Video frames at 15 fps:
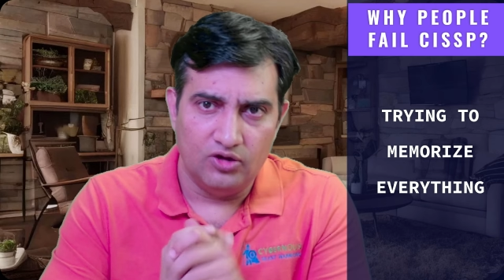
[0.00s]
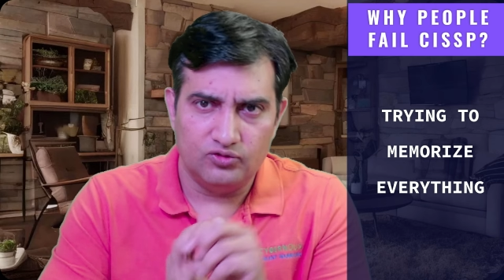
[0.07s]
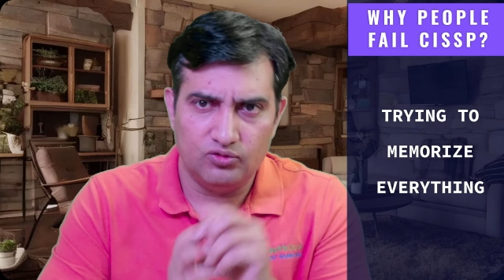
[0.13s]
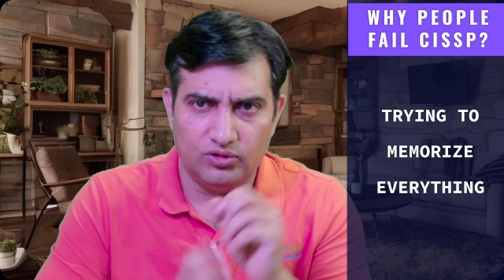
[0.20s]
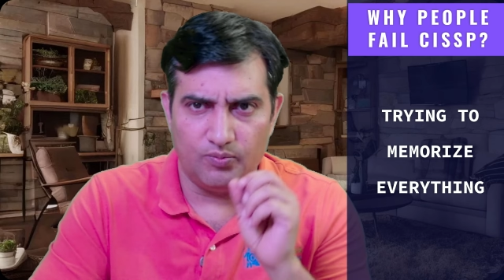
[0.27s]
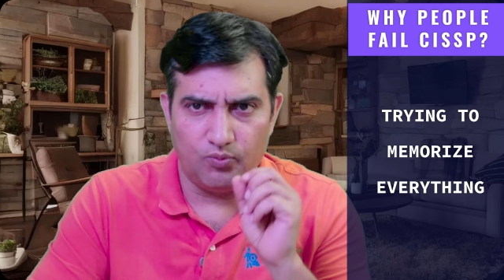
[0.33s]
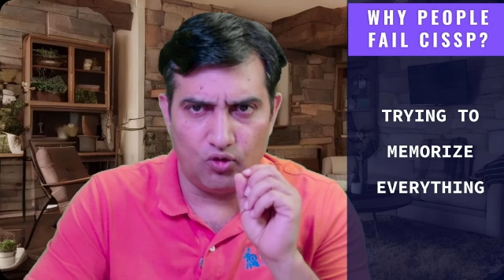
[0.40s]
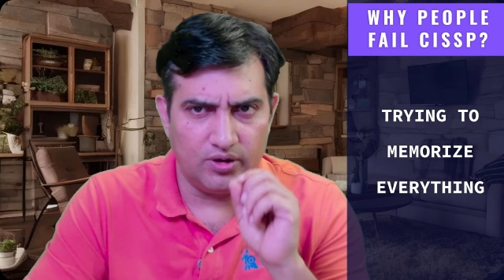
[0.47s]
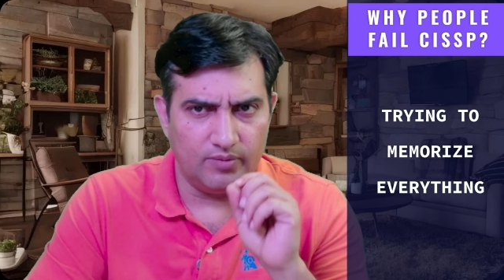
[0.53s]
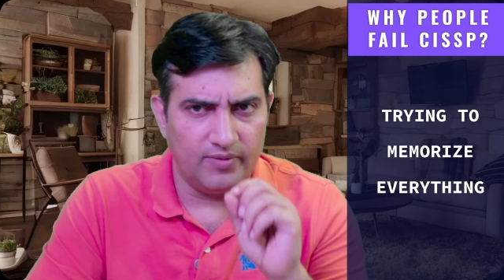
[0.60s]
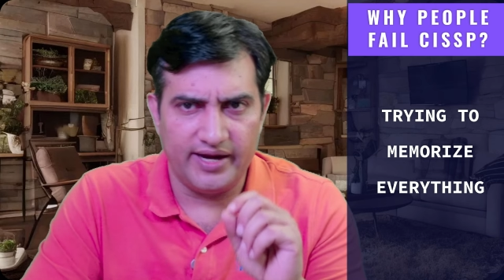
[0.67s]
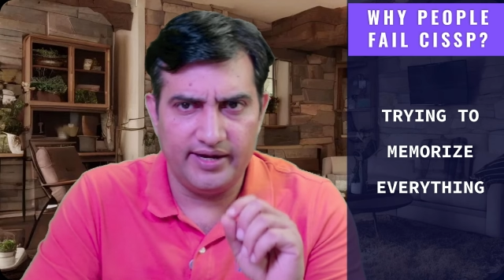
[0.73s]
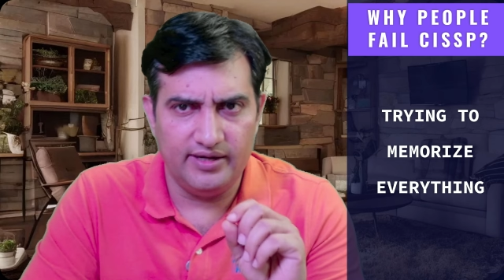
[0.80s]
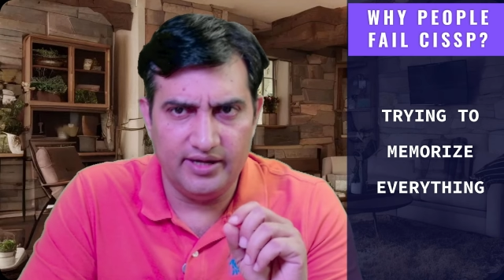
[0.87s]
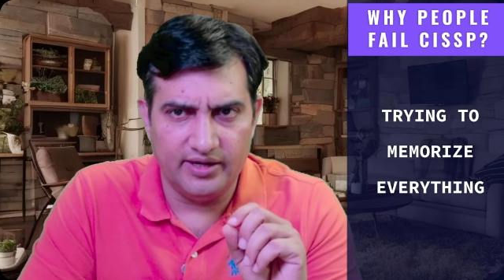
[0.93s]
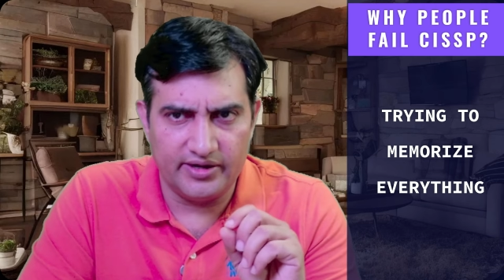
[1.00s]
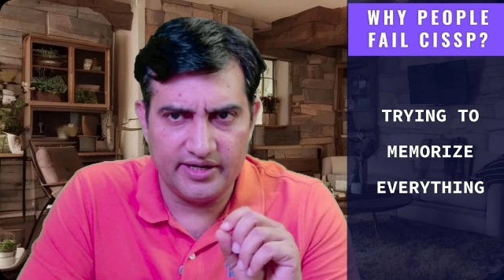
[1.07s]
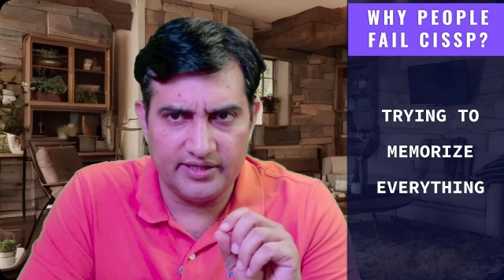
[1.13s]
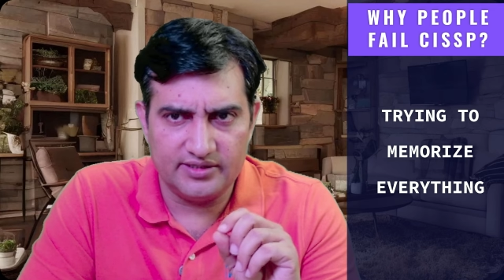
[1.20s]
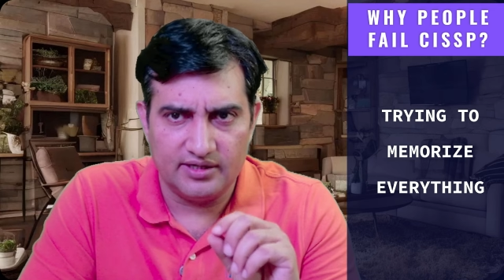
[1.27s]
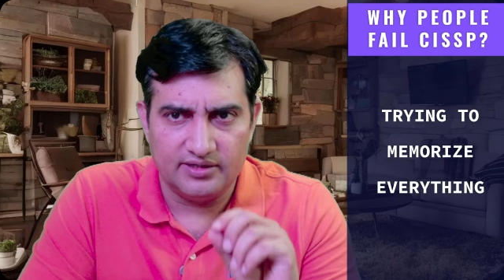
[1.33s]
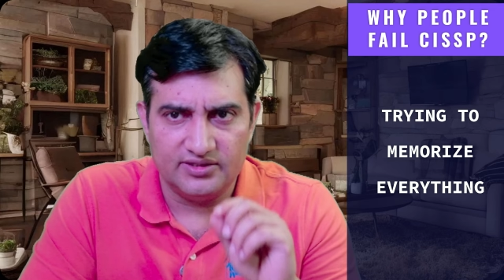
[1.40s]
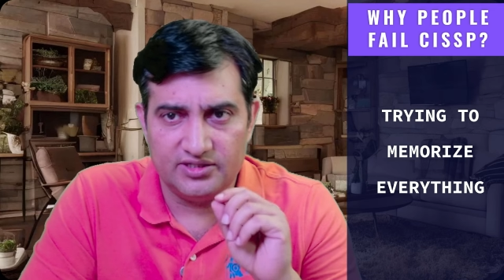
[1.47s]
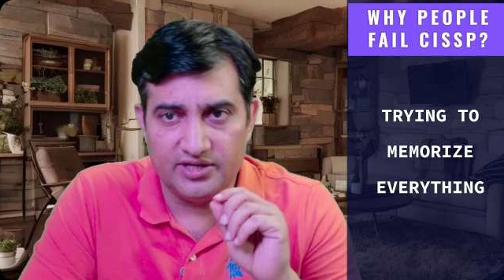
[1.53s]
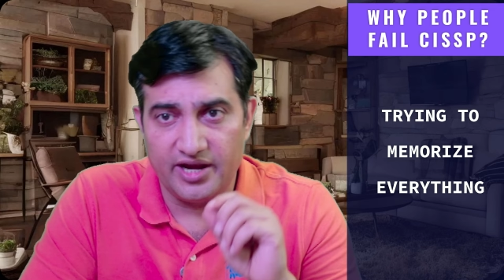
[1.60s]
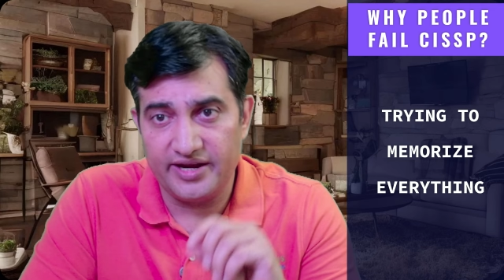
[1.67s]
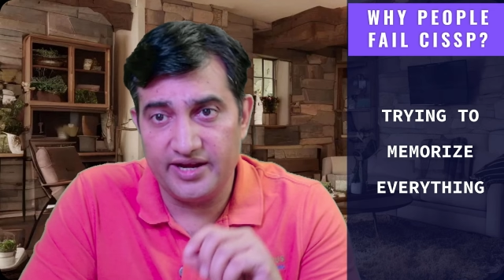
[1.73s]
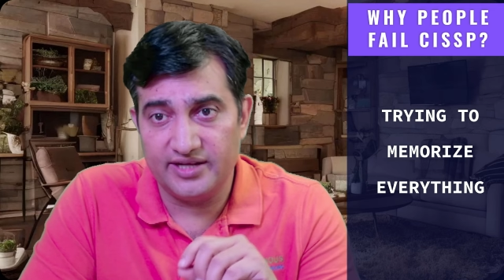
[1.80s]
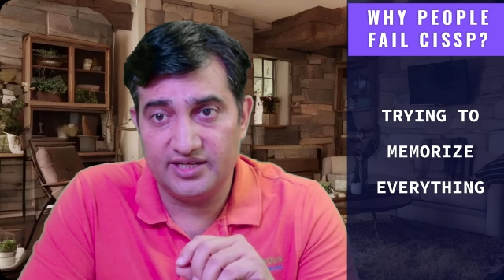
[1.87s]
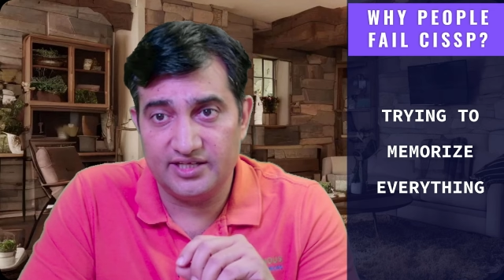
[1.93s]
So the bottom line here is
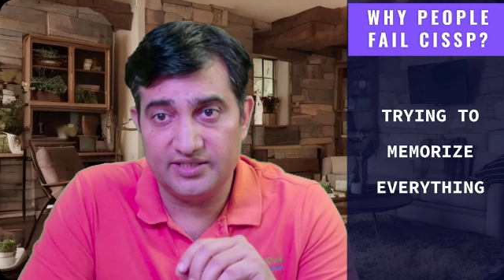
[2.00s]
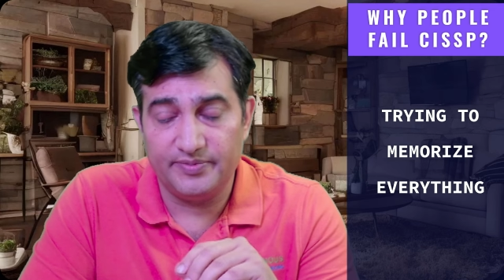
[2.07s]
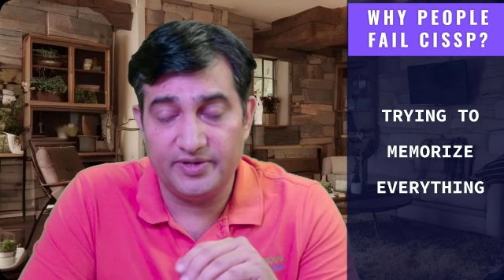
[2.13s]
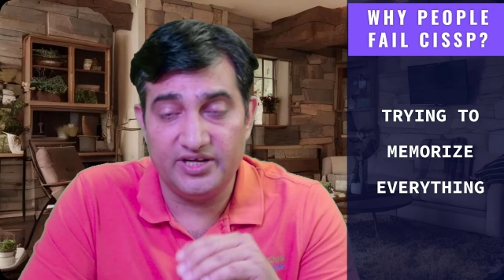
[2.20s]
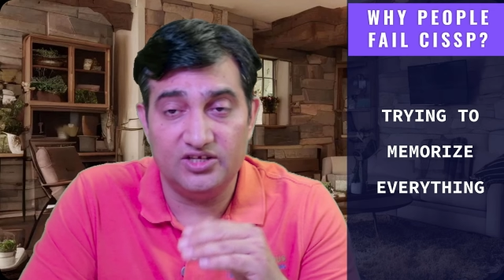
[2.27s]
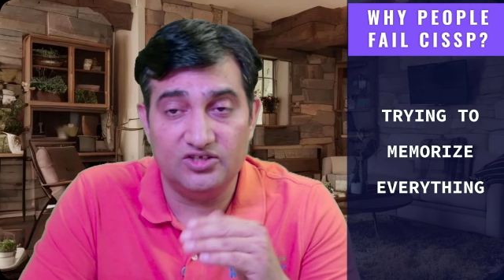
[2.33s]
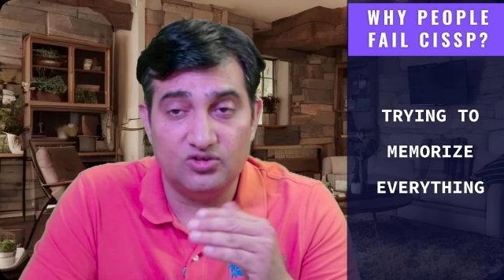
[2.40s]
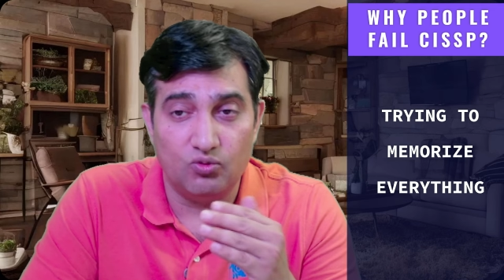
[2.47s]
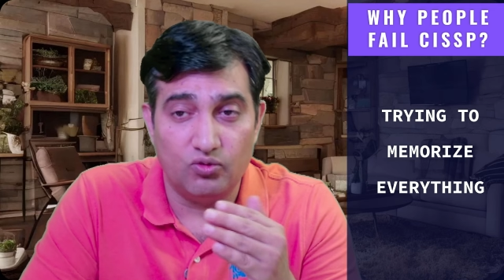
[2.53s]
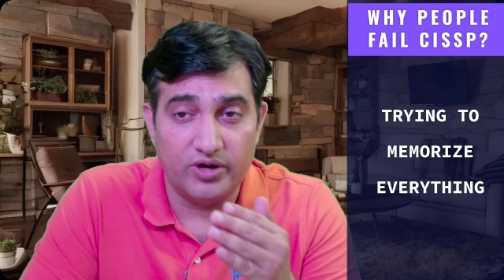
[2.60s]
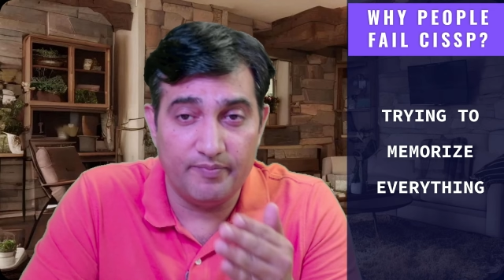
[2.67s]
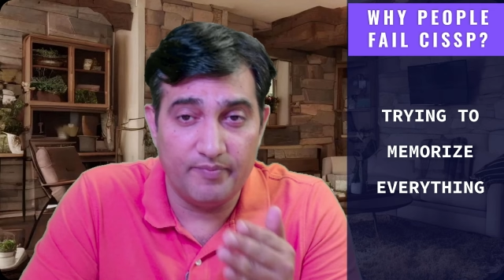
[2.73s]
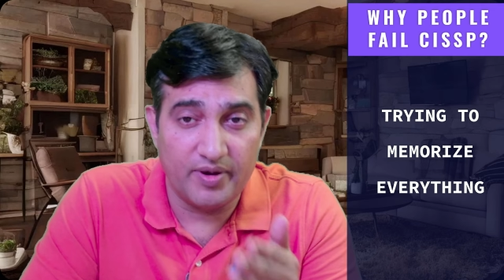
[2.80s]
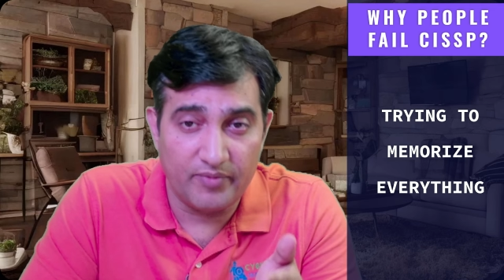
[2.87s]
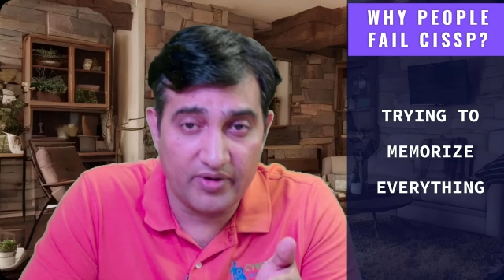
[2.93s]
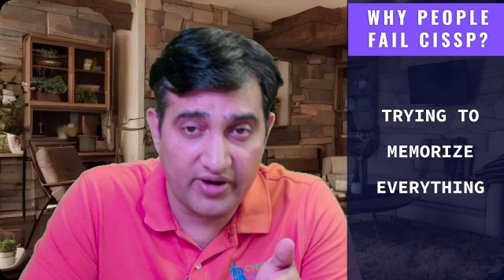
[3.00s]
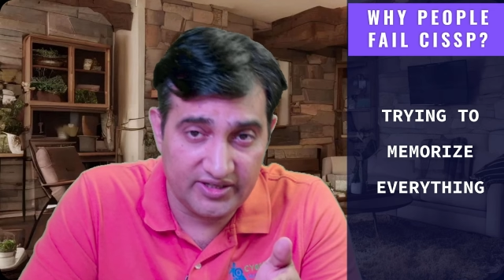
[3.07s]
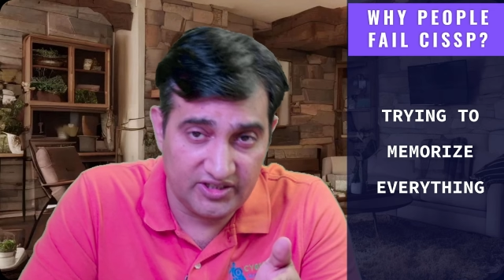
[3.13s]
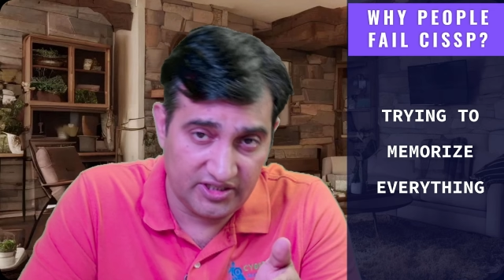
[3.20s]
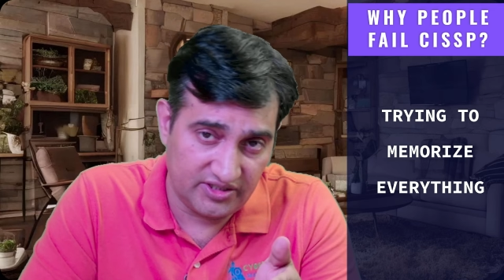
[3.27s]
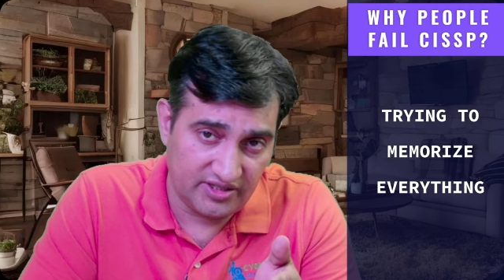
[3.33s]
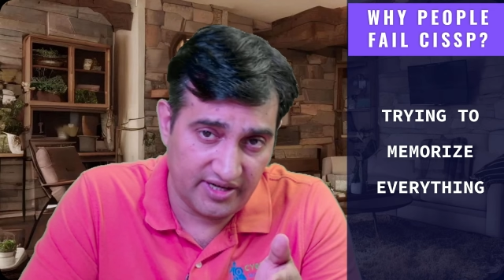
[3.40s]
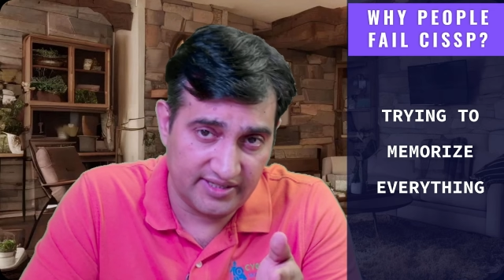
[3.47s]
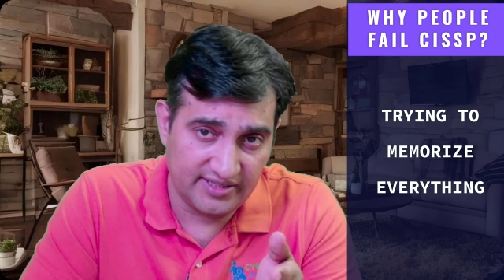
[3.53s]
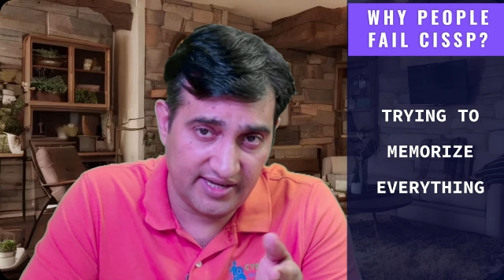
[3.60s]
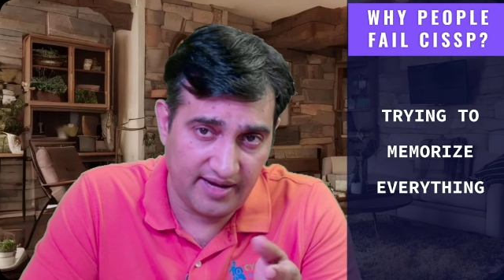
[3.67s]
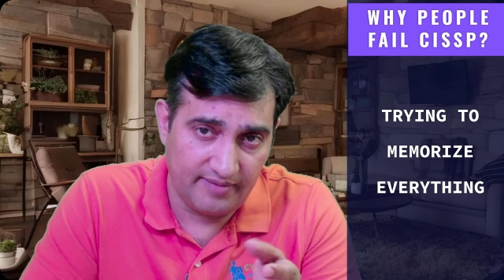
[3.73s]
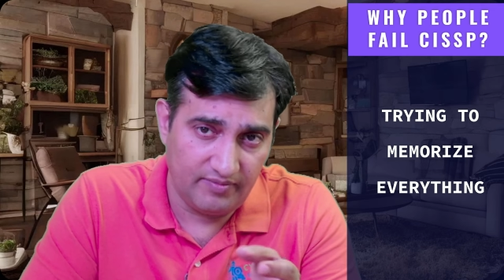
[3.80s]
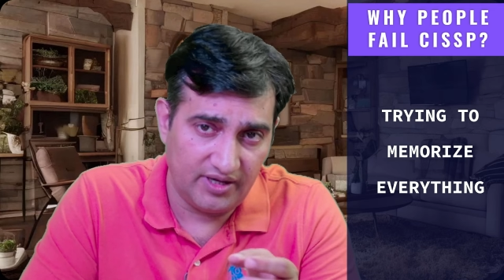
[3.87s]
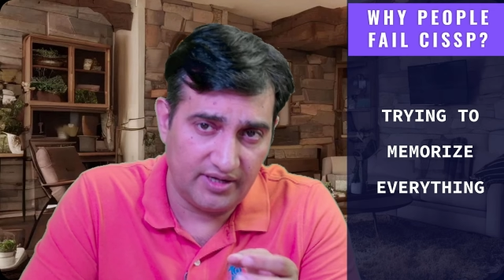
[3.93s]
CISSP is not a memorization exam.